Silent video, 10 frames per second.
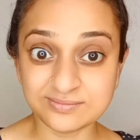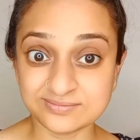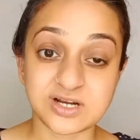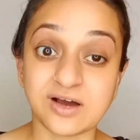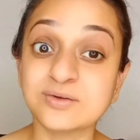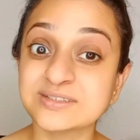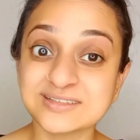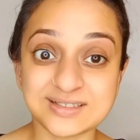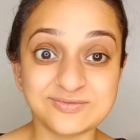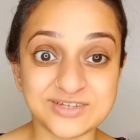So now,
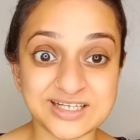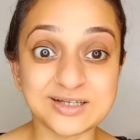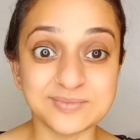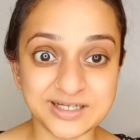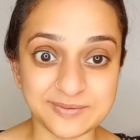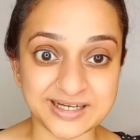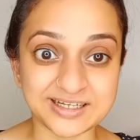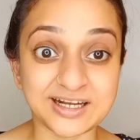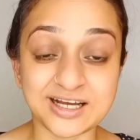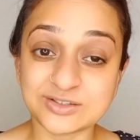since I'm feeling a bit
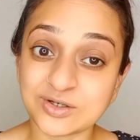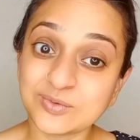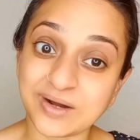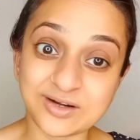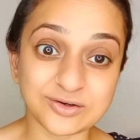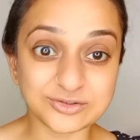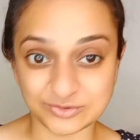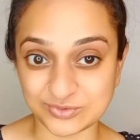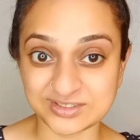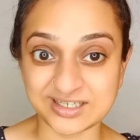better, I thought why not
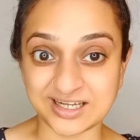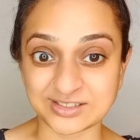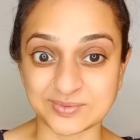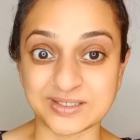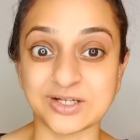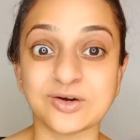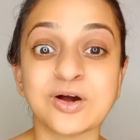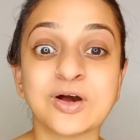shoot the next video.